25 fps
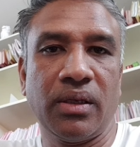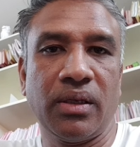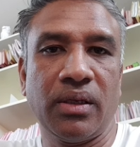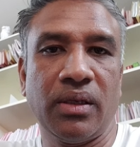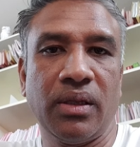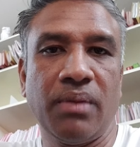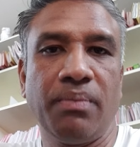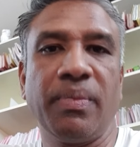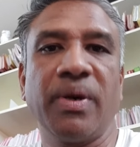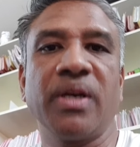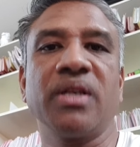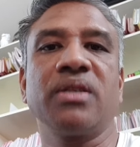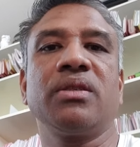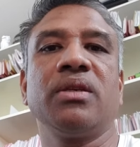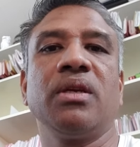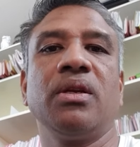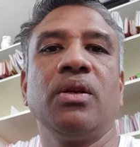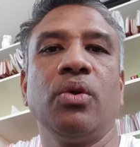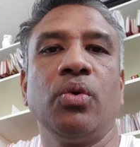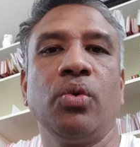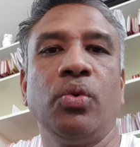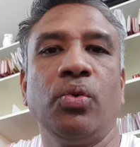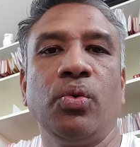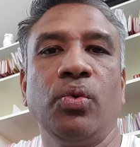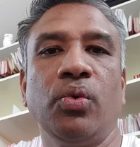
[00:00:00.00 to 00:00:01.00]
the person
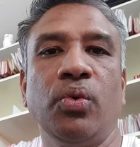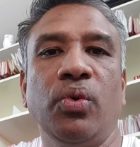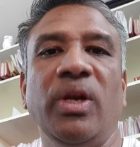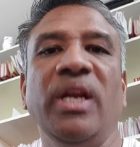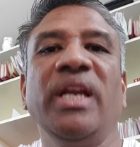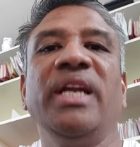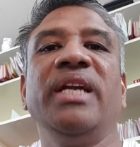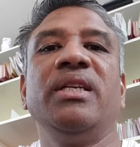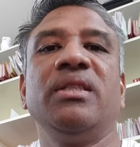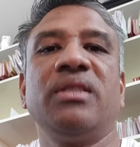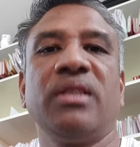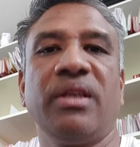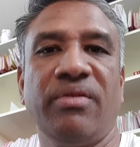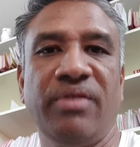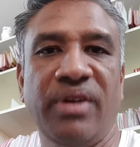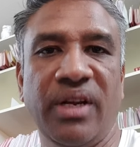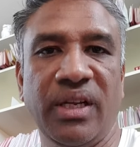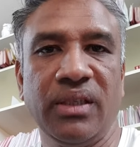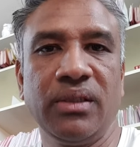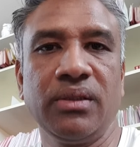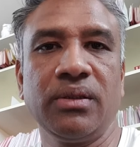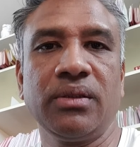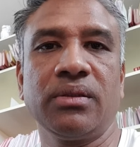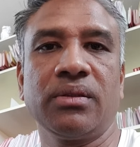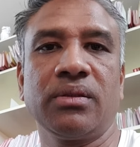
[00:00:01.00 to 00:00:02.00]
who leads
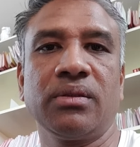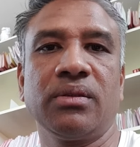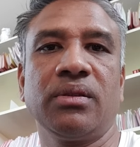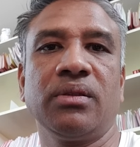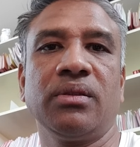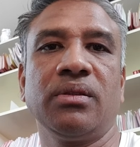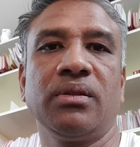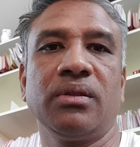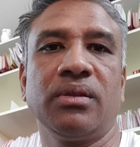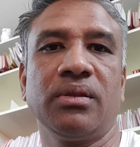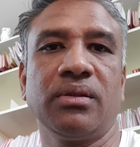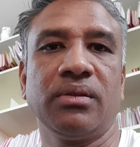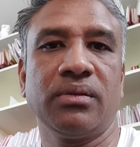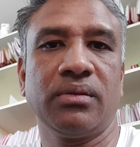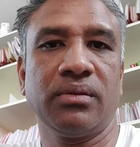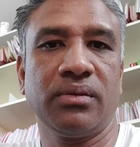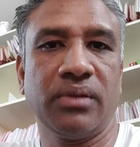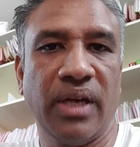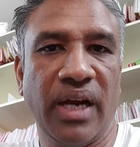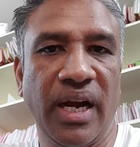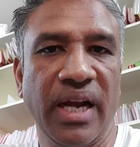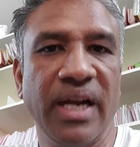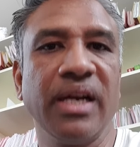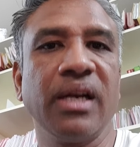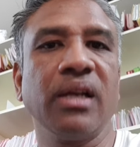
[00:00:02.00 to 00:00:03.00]
evidence
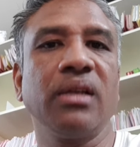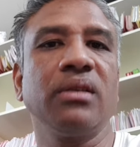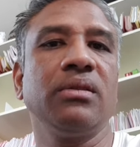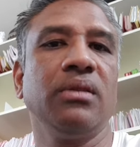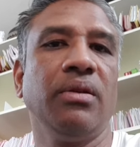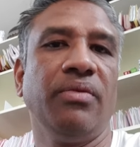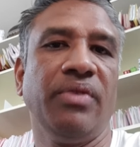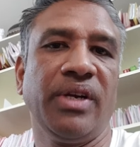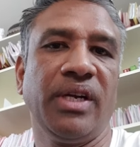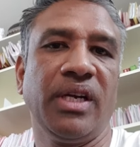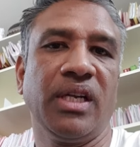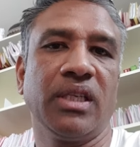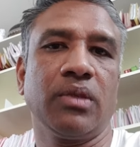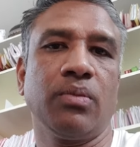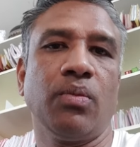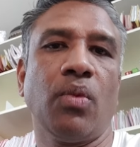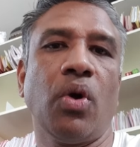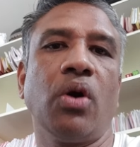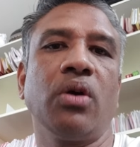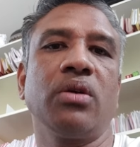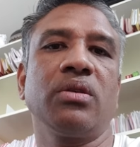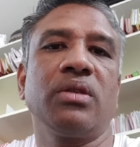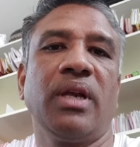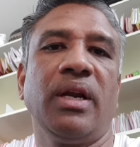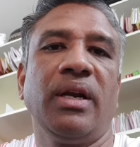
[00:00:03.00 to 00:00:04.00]
enters the witness
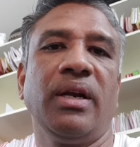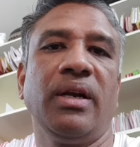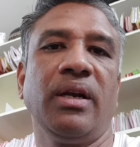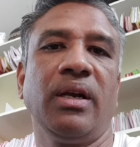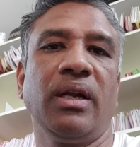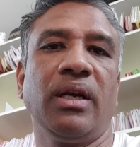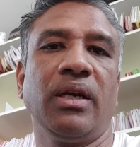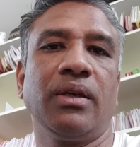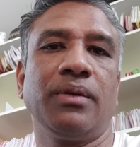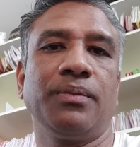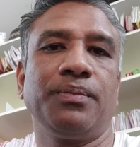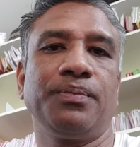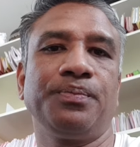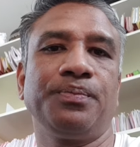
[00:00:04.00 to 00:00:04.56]
box and